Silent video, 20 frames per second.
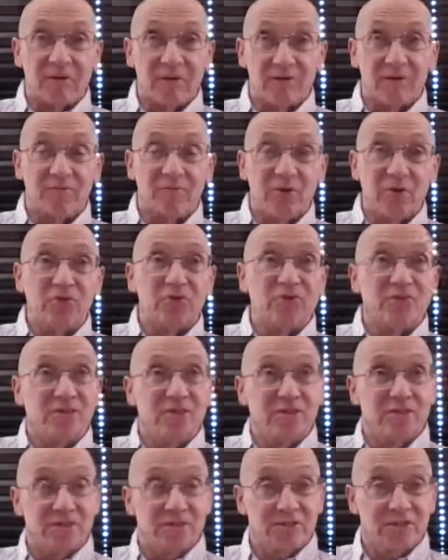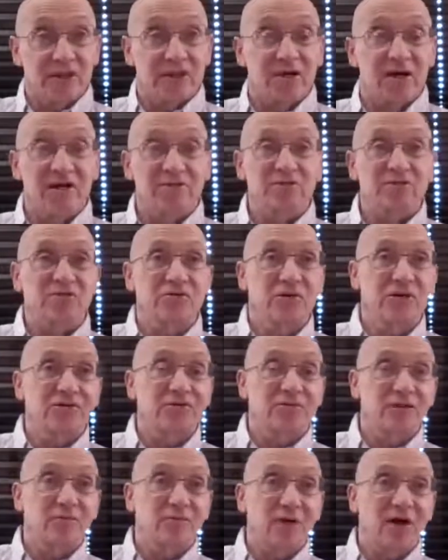the Buddha's teachings on
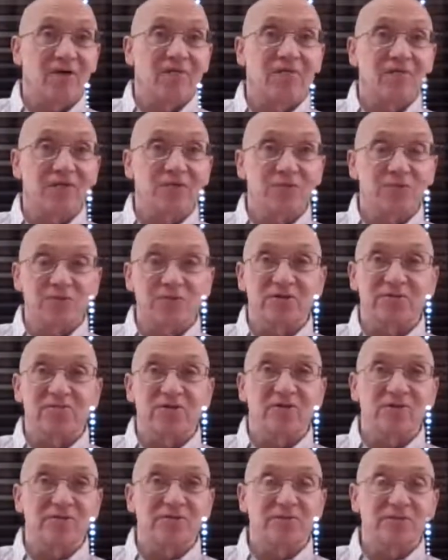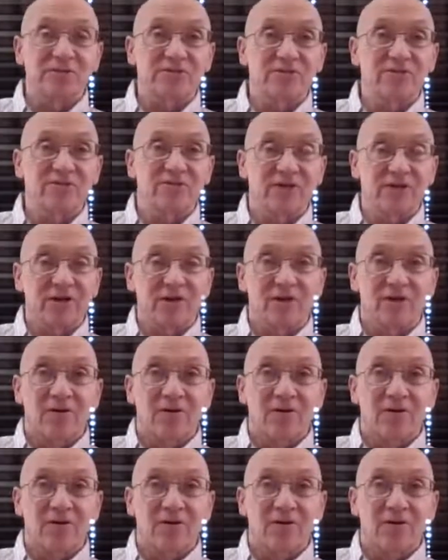concentration and mindfulness, which are very specific.